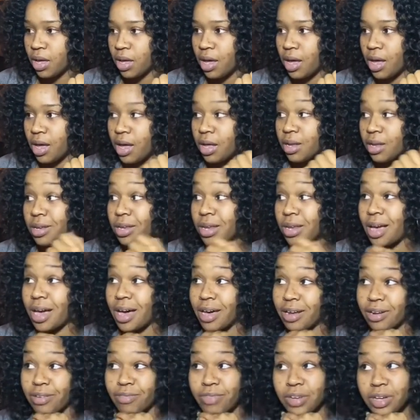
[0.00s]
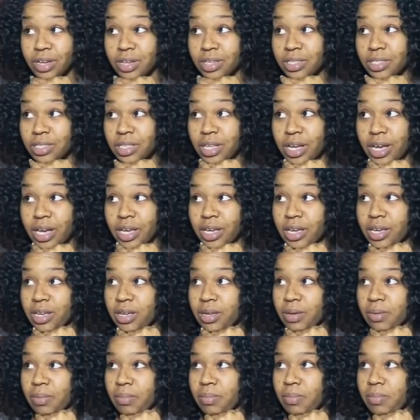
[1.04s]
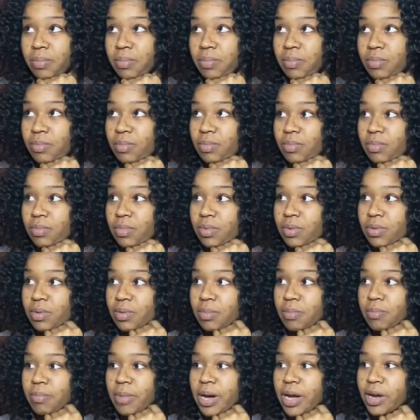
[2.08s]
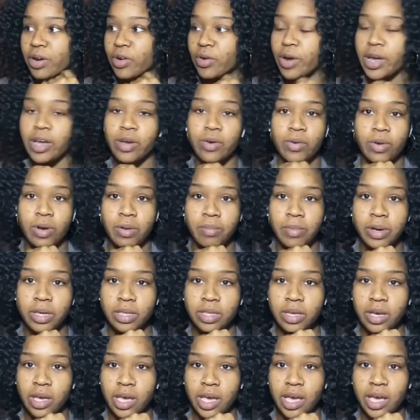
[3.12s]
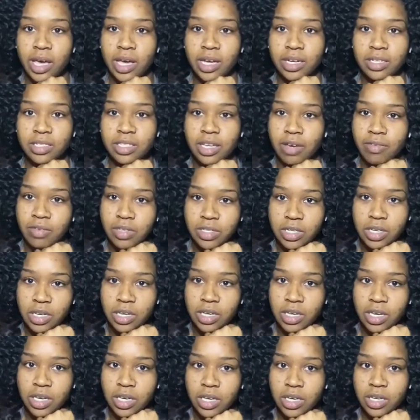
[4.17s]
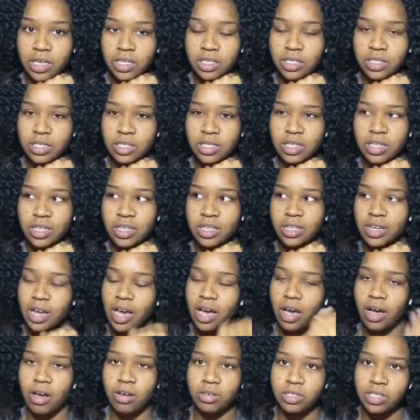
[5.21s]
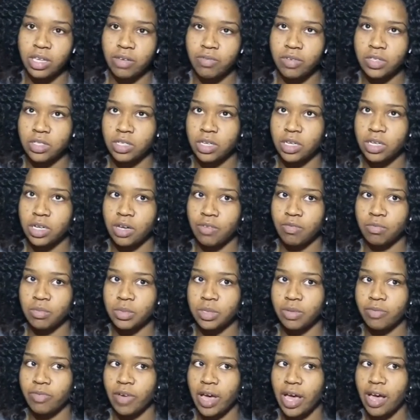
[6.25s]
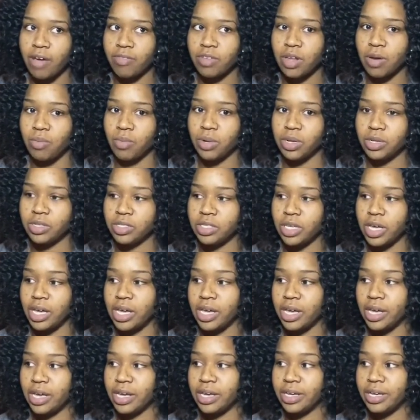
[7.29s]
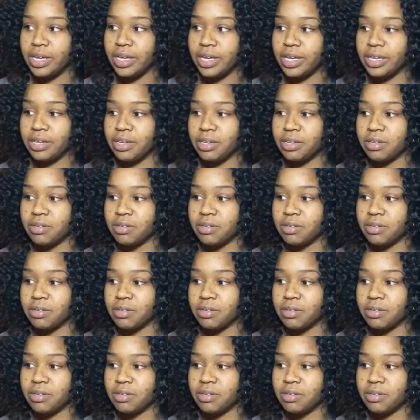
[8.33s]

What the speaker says: a lot of us, like my great grandmother had 17 kids. Not all 17 of them survived. I want to say a good